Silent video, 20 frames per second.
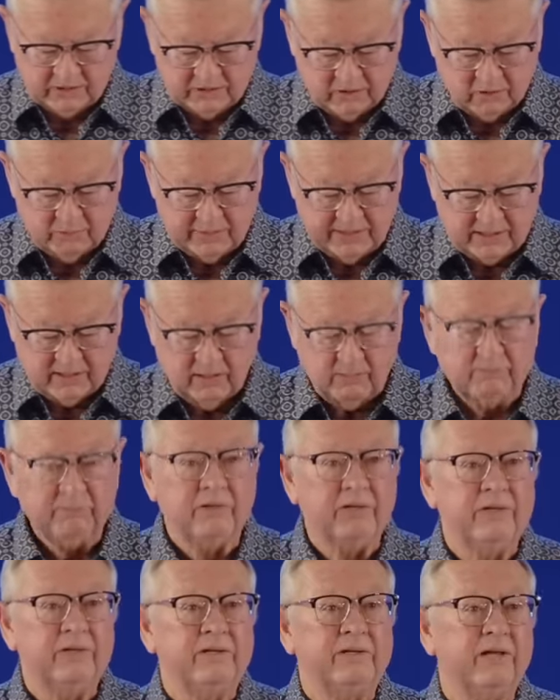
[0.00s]
So we come
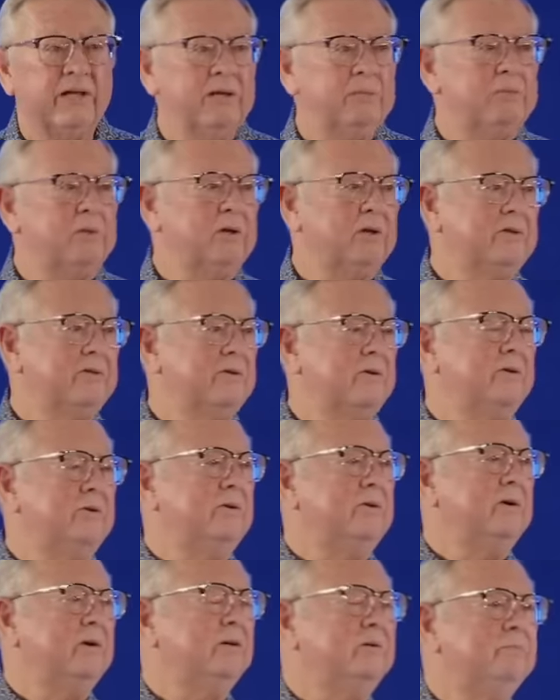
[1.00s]
to the table of the
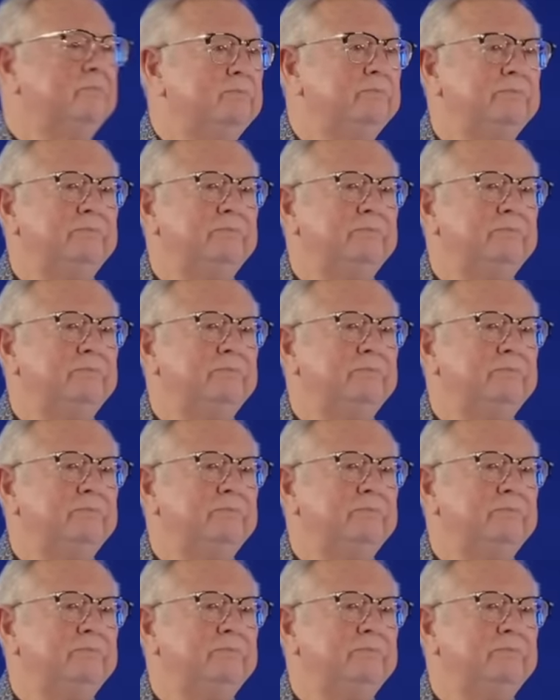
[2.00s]
Lord.